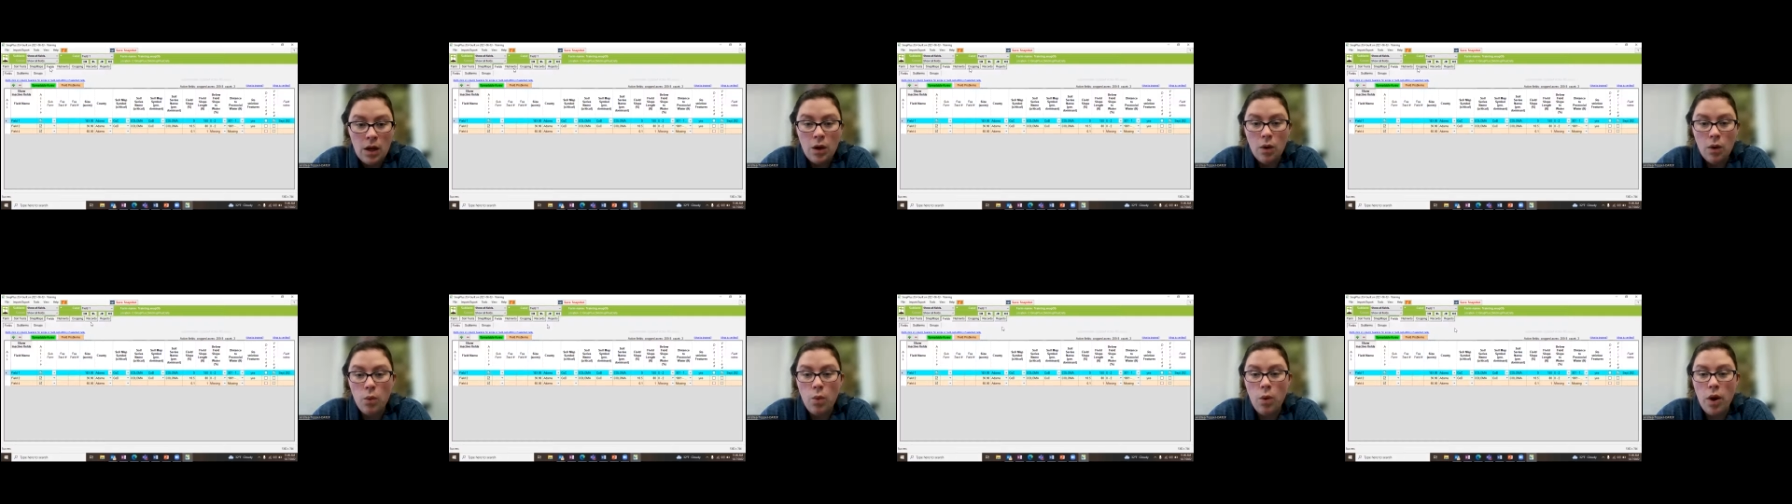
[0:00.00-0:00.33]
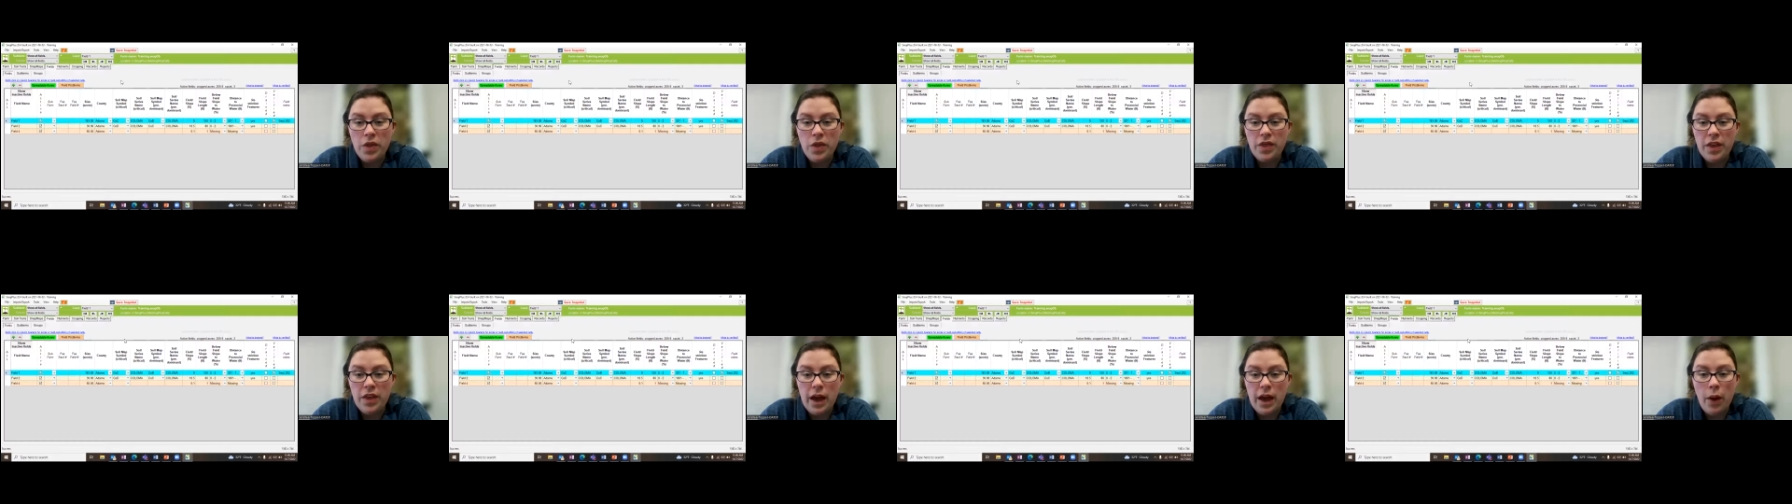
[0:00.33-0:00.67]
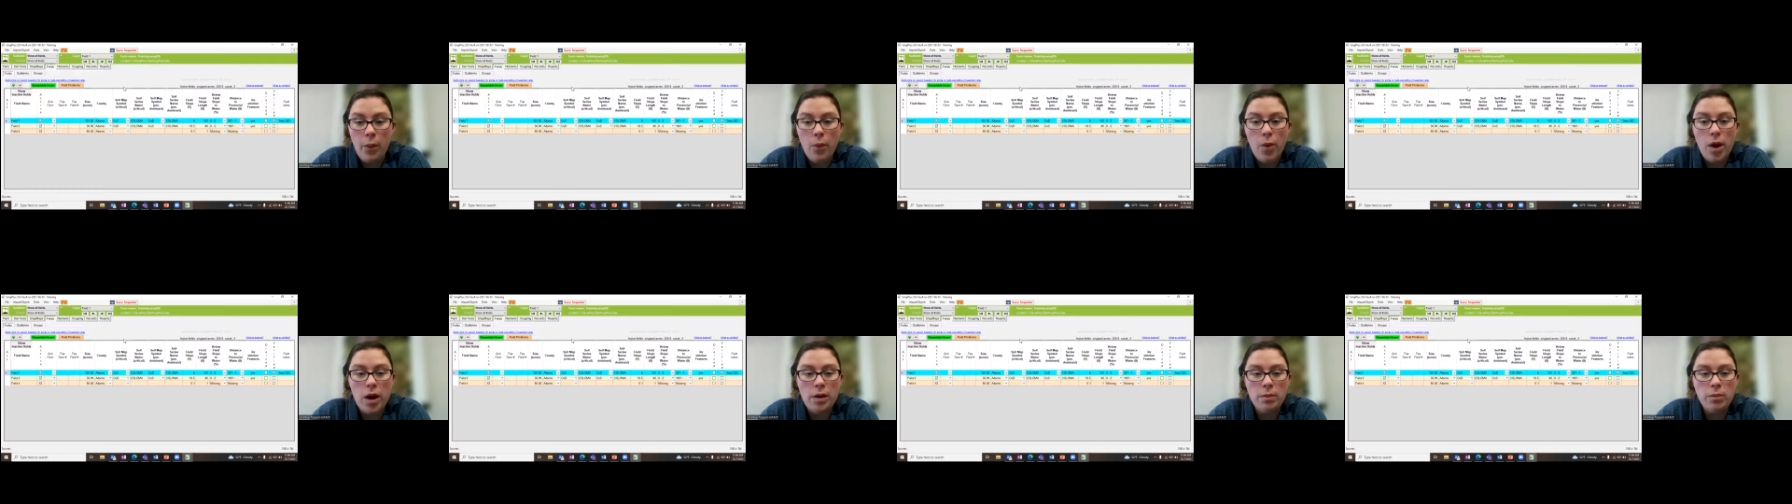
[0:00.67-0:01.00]
One thing I
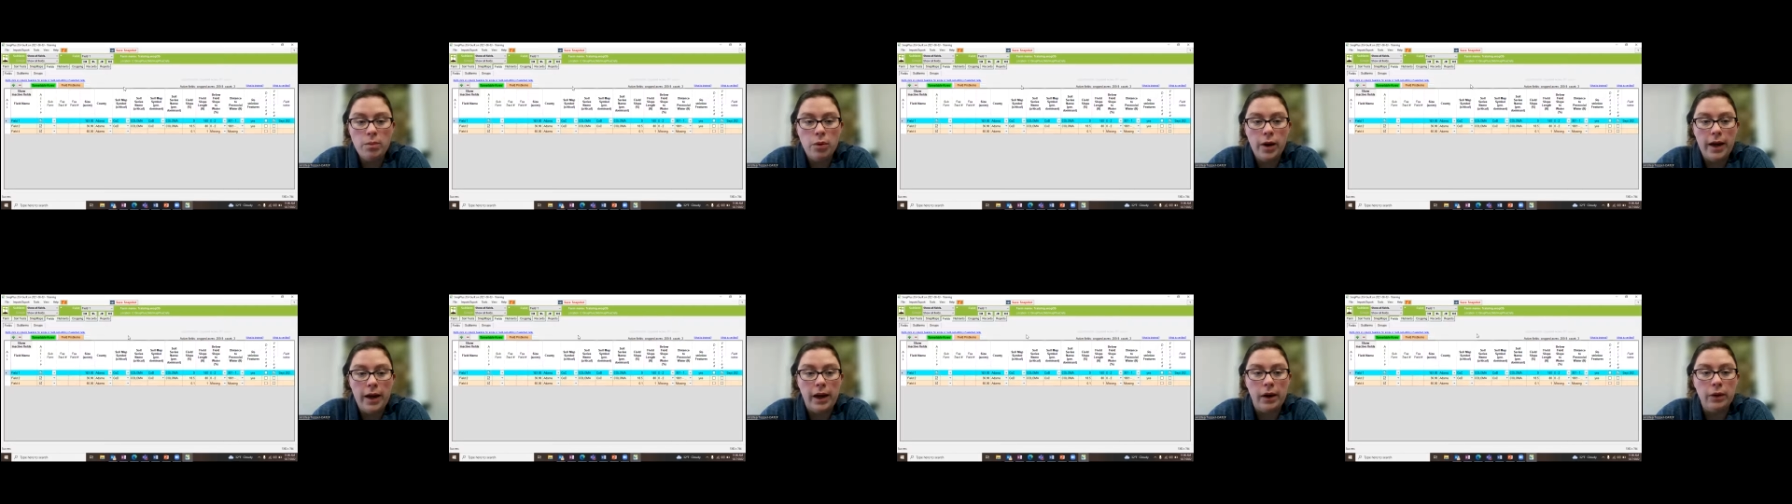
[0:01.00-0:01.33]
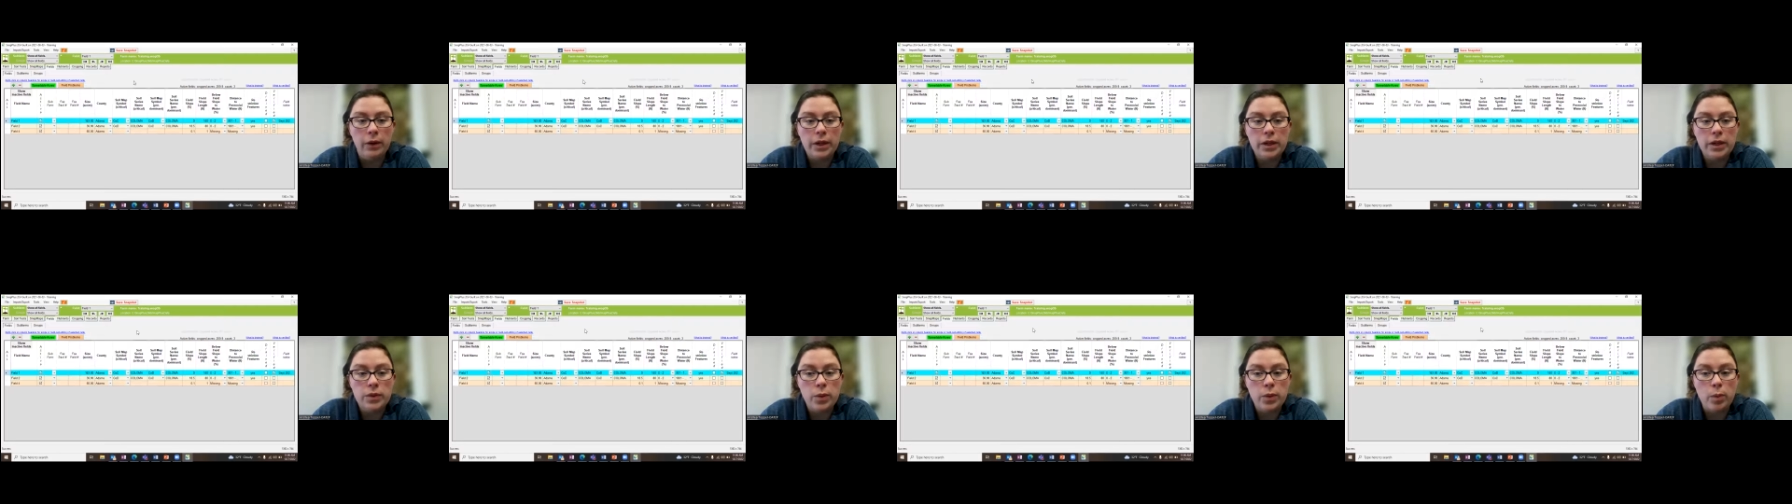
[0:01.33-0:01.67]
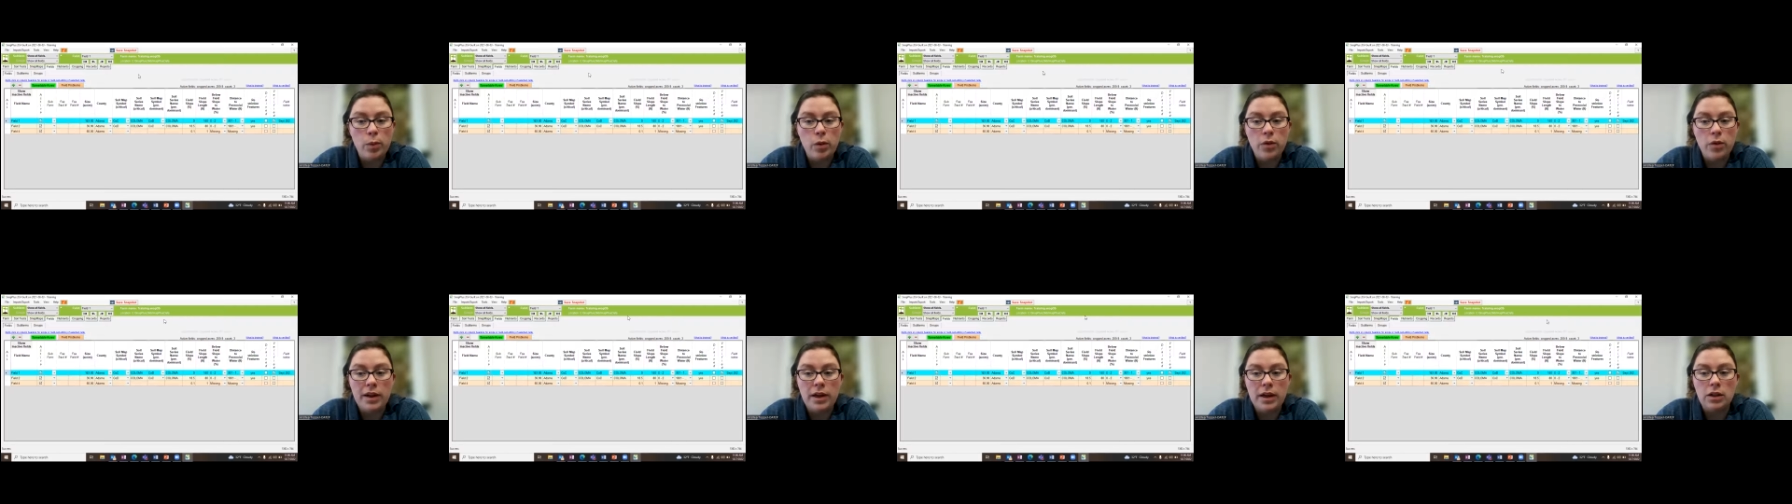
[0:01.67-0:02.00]
want to point out as we're
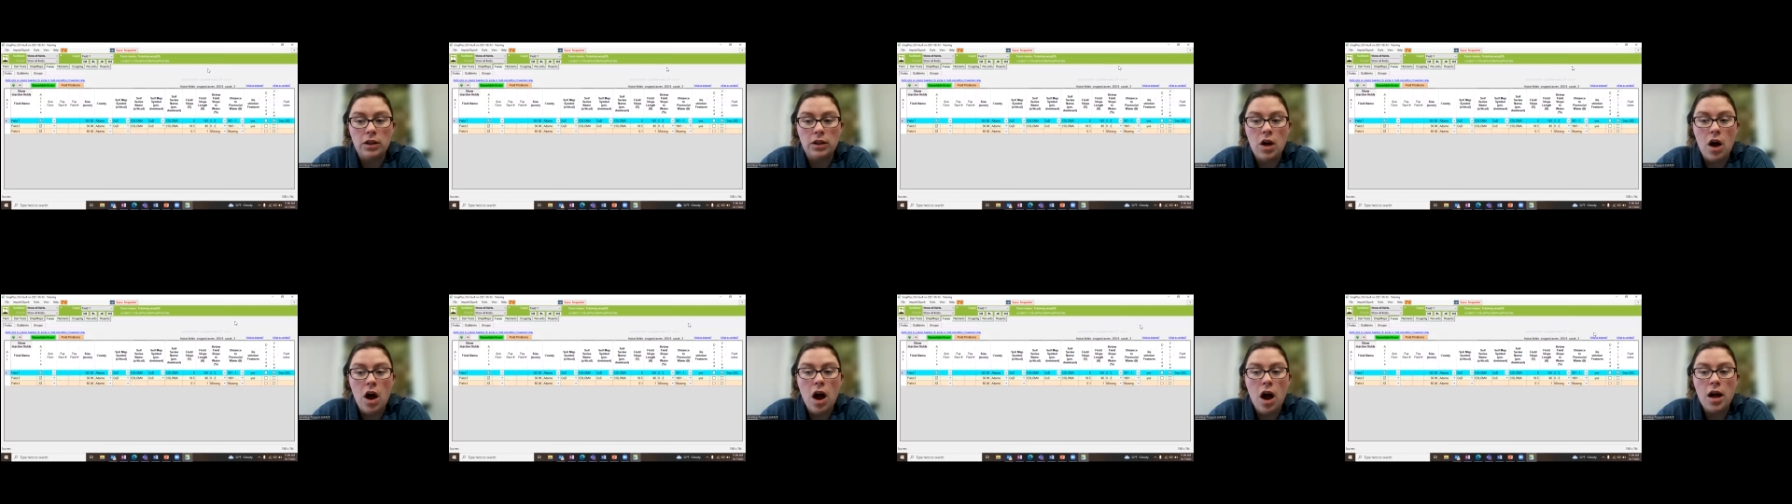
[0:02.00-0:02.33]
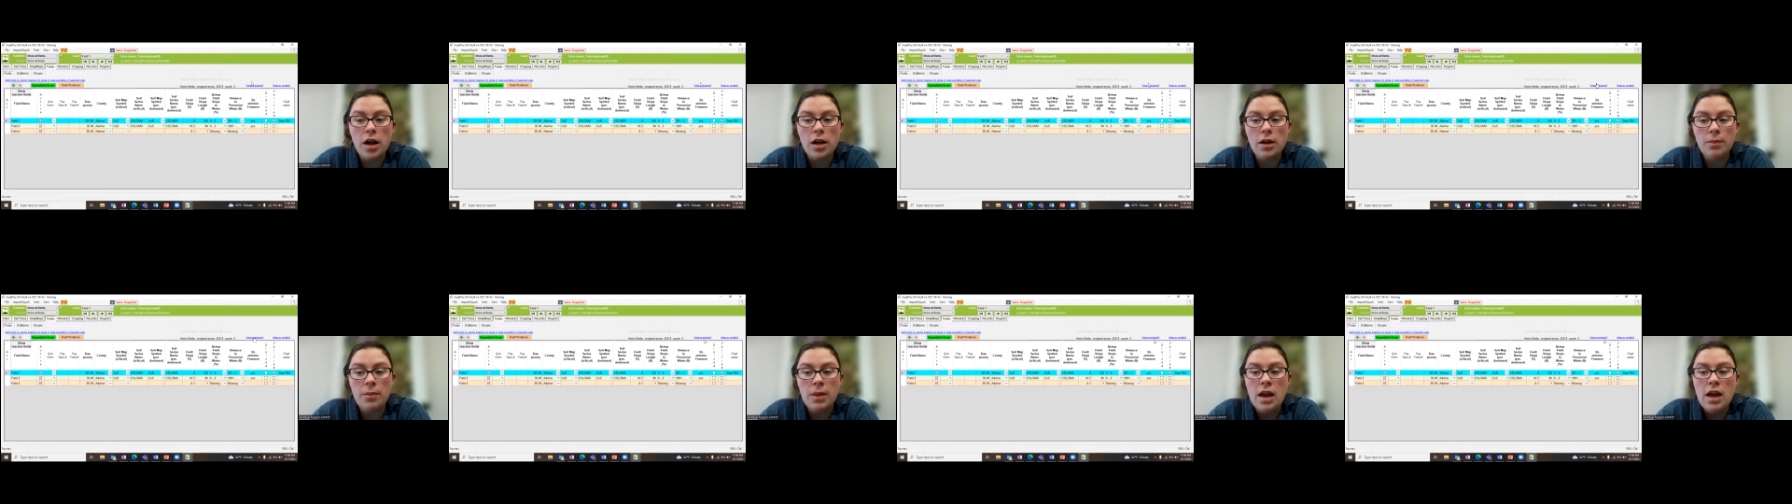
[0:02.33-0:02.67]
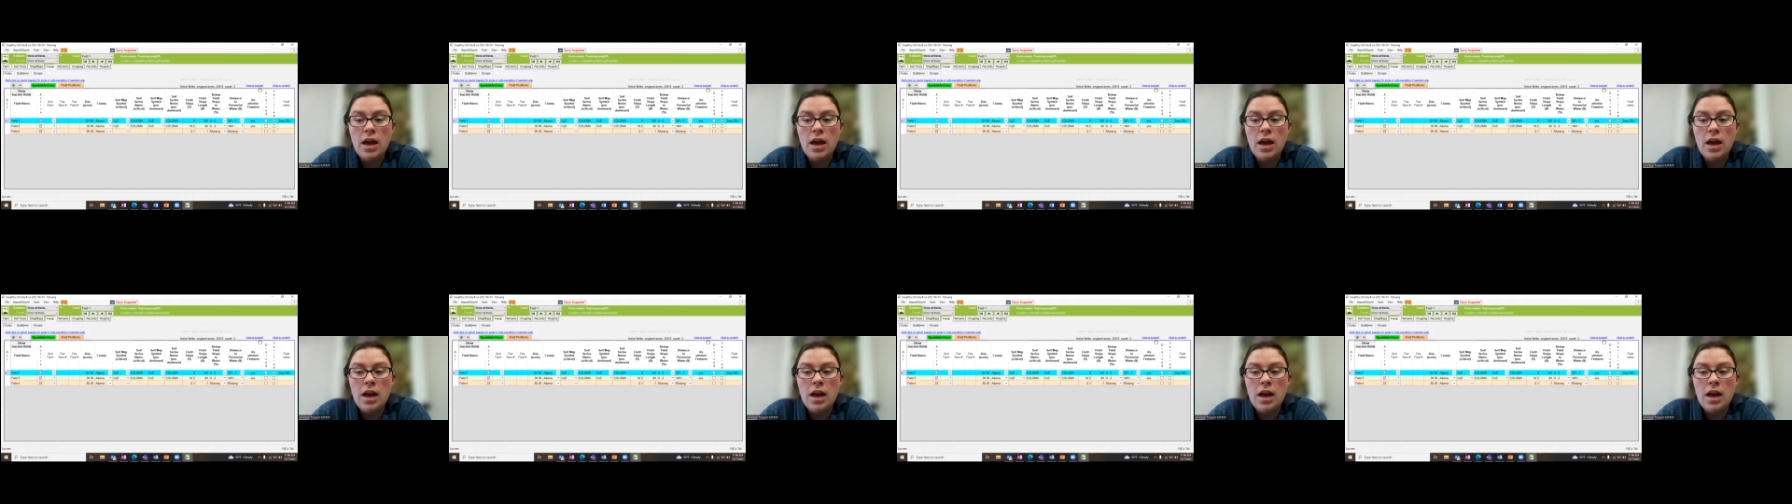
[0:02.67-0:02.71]
moving along,